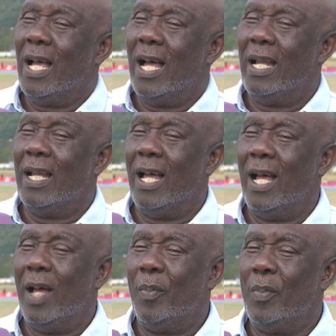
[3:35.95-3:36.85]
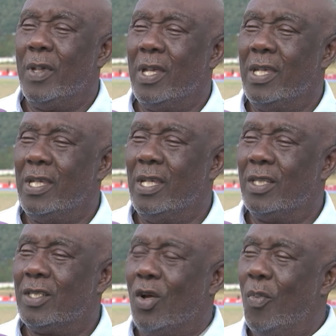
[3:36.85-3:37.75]
and um, he
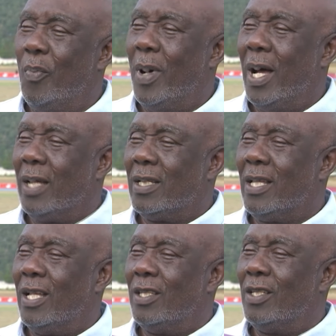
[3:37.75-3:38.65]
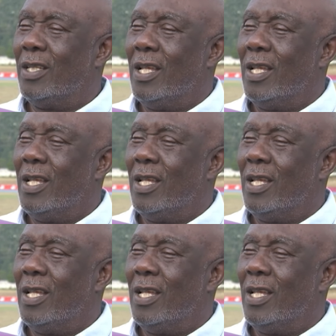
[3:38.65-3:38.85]
has come back and